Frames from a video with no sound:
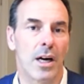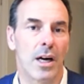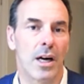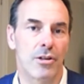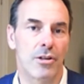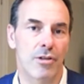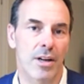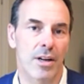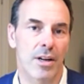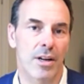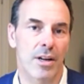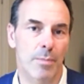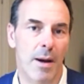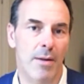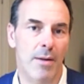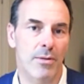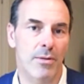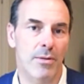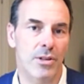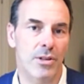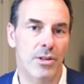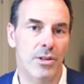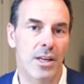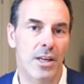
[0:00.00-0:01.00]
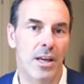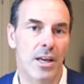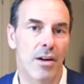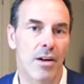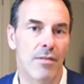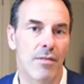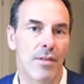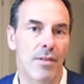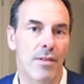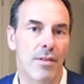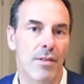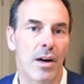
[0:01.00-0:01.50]
transparency
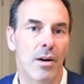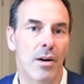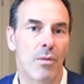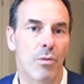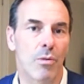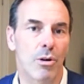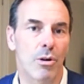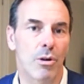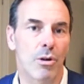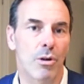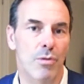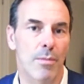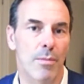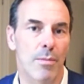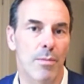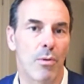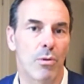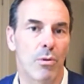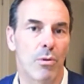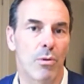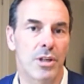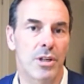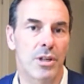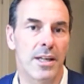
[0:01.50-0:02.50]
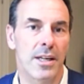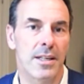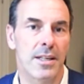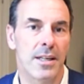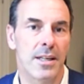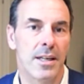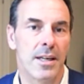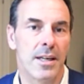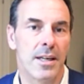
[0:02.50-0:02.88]
over what's reported